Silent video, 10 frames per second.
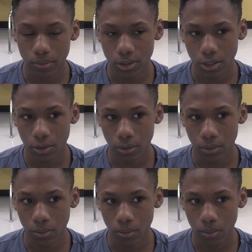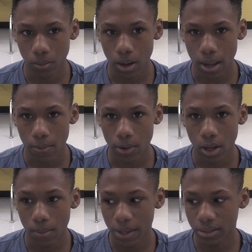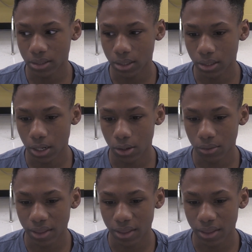So we all basically know